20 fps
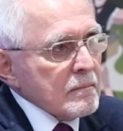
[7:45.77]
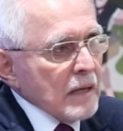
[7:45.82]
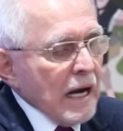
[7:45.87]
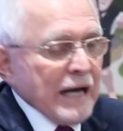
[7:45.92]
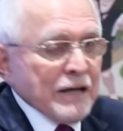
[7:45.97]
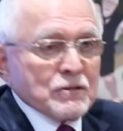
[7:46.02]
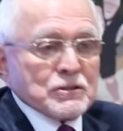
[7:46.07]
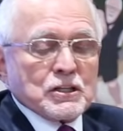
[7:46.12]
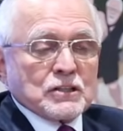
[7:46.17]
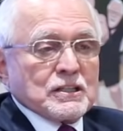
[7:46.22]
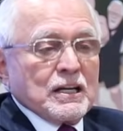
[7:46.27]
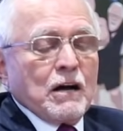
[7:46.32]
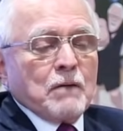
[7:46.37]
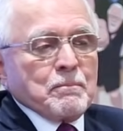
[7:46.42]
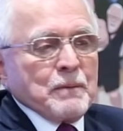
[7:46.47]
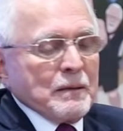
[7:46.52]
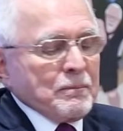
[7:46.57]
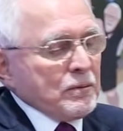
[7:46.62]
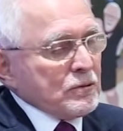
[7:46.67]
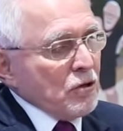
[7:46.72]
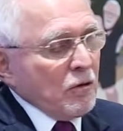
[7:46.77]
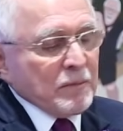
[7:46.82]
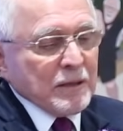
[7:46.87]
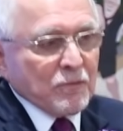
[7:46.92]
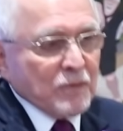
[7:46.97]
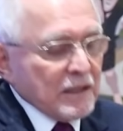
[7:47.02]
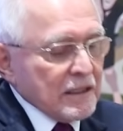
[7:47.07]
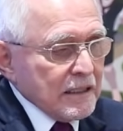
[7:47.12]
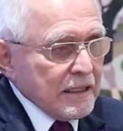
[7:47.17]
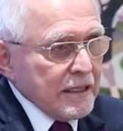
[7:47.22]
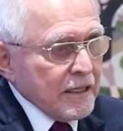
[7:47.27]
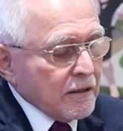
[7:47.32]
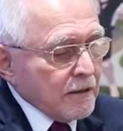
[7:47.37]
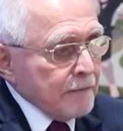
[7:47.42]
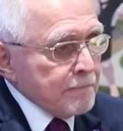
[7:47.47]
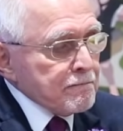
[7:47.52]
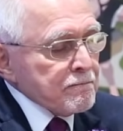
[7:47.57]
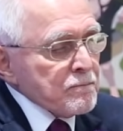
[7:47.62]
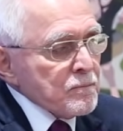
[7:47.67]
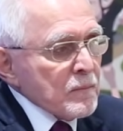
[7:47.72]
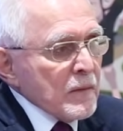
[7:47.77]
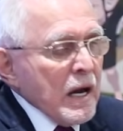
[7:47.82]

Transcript: I used to tell people, nobody wanted to hear it.